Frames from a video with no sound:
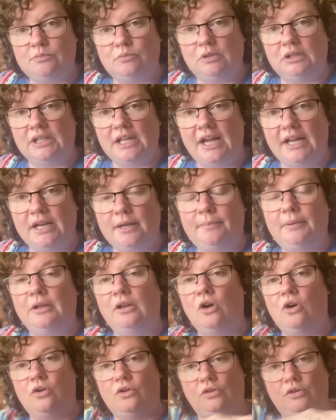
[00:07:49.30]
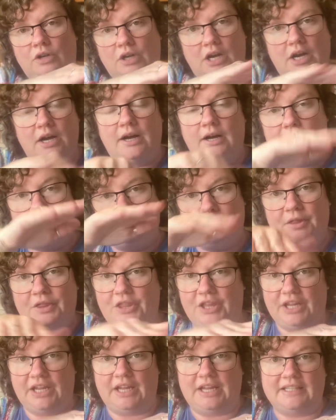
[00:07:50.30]
will line up along
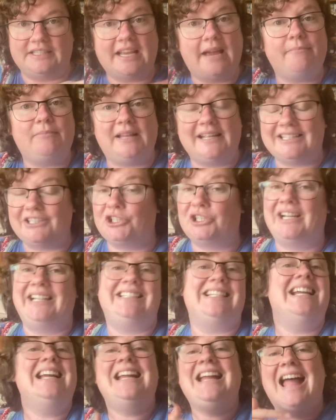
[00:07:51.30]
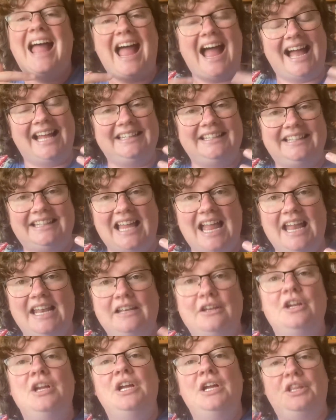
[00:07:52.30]
the template strand, and
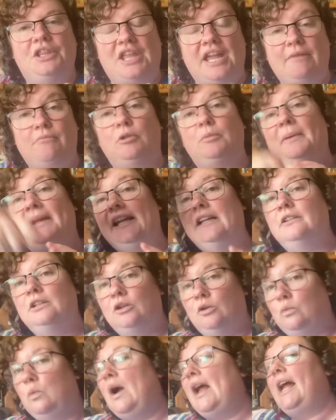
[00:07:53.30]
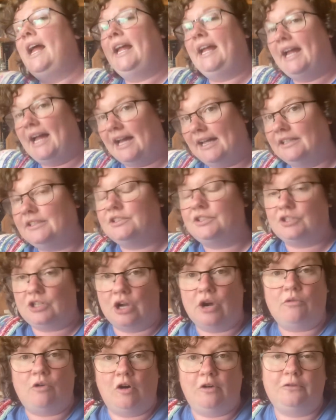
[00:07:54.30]
then they will peel away and
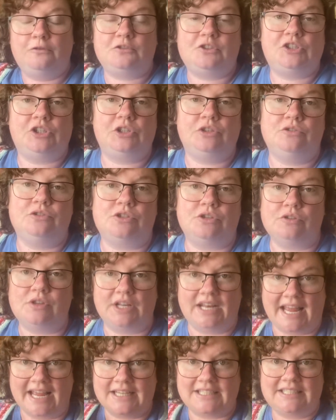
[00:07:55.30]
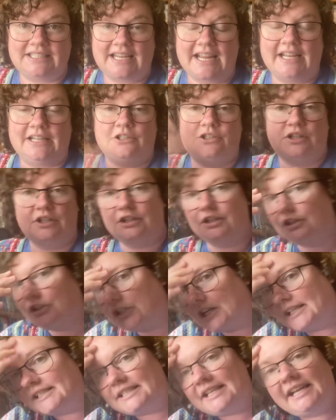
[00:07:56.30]
go off to do the next stage, the
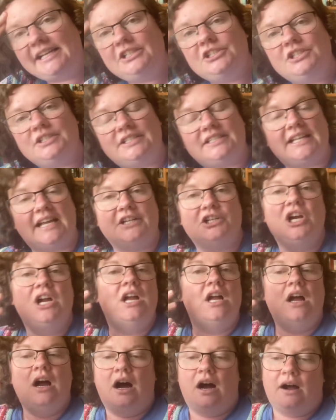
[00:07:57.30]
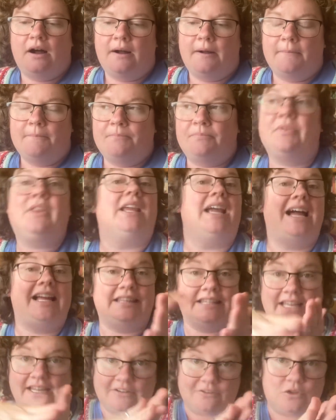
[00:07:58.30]
translation stage. And
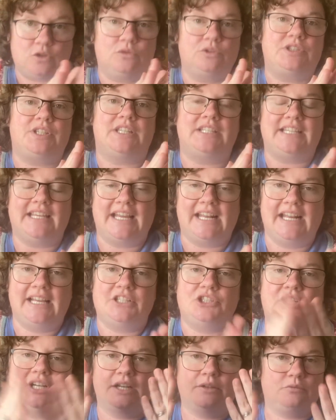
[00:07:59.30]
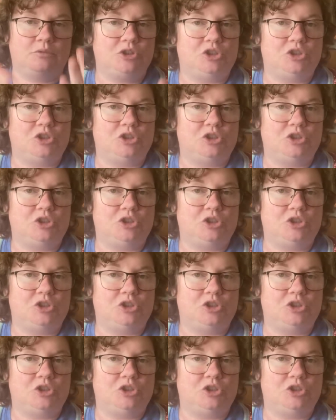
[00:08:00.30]
then, of course, the DNA strand will